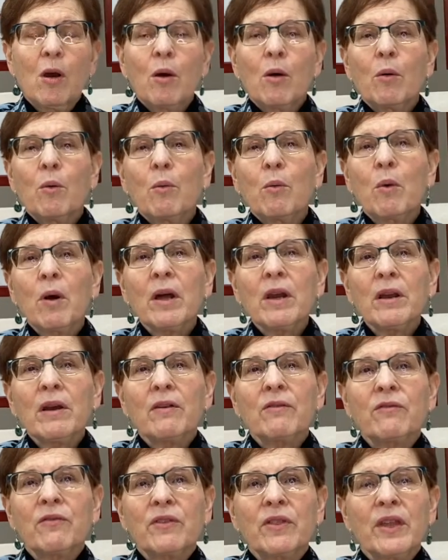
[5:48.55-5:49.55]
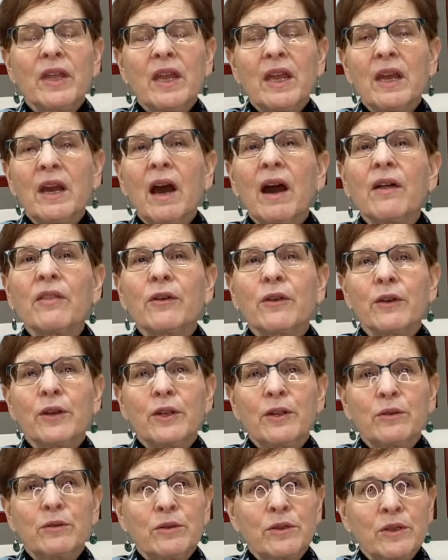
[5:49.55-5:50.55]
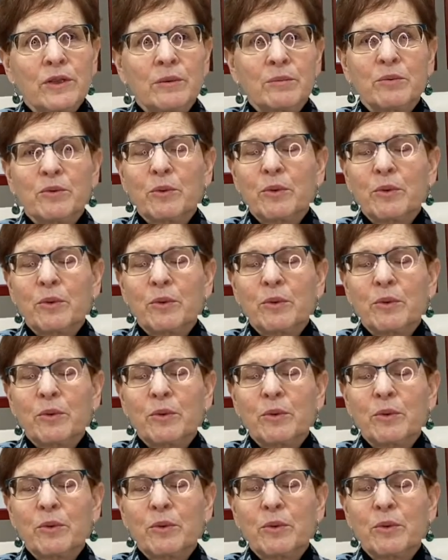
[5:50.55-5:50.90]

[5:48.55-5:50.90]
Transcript: One of the other YouTubes,